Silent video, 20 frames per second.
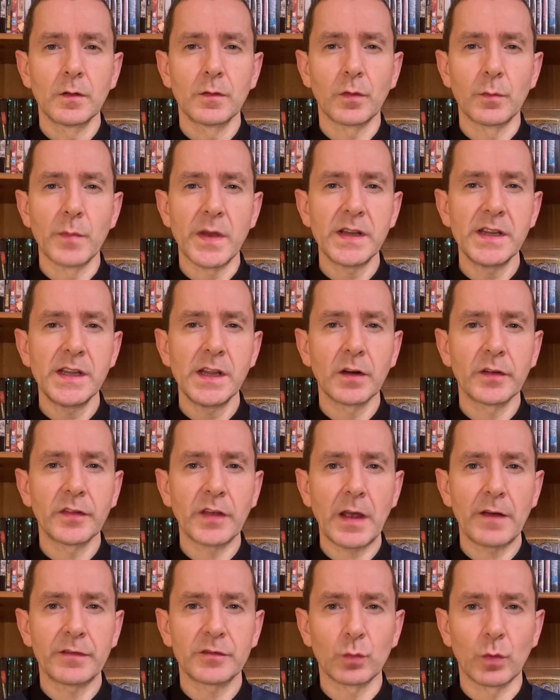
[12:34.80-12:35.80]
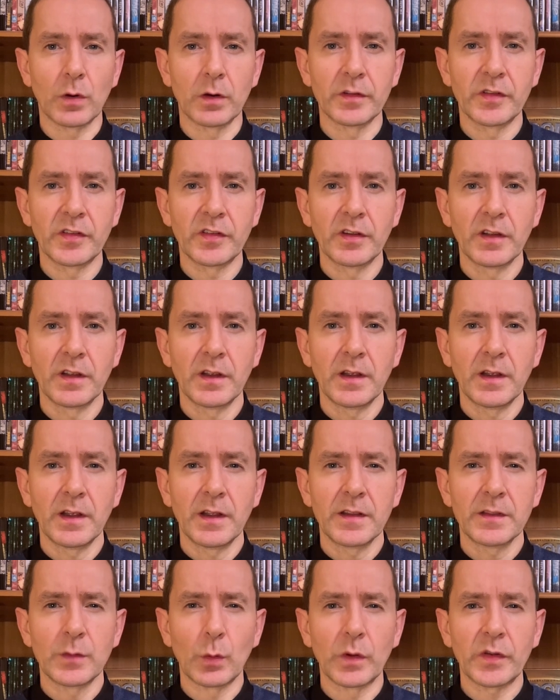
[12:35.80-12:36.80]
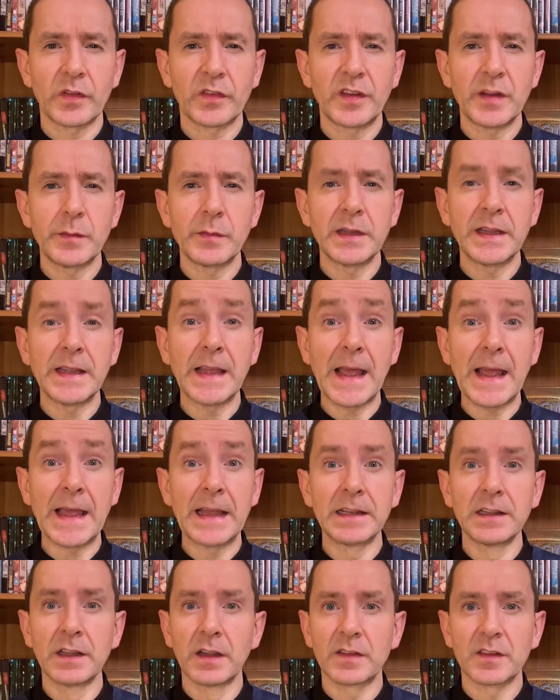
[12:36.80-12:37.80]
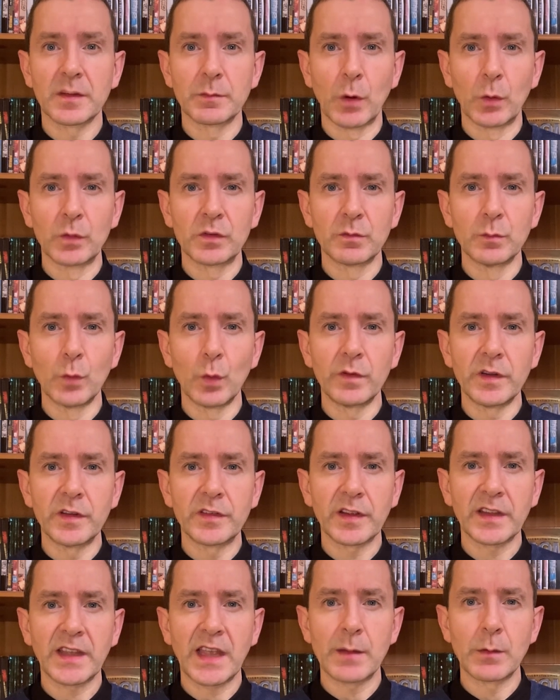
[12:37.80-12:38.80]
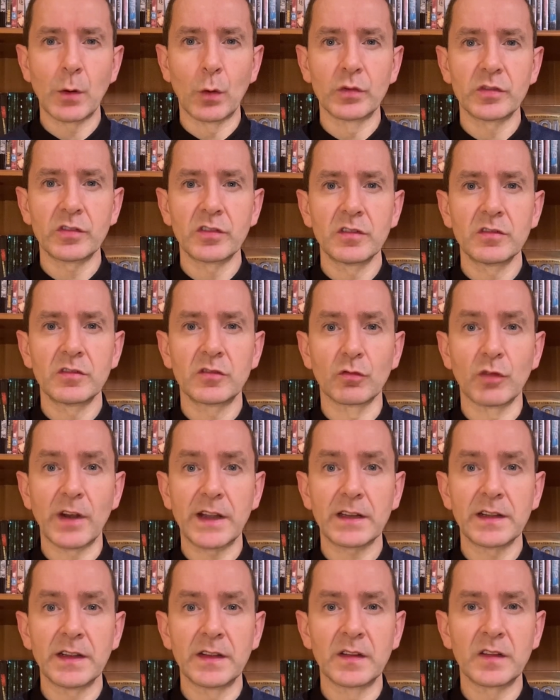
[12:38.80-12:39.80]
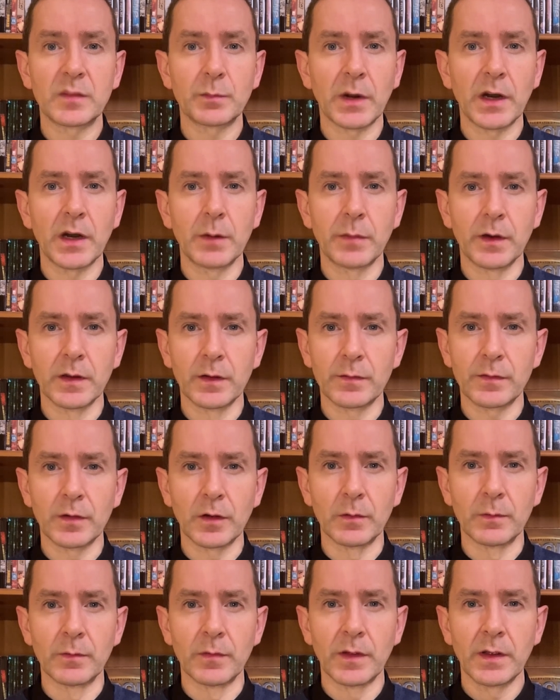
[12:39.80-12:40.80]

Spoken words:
For many years afterwards, there were seemingly endless amount of movies that came out directly inspired by the film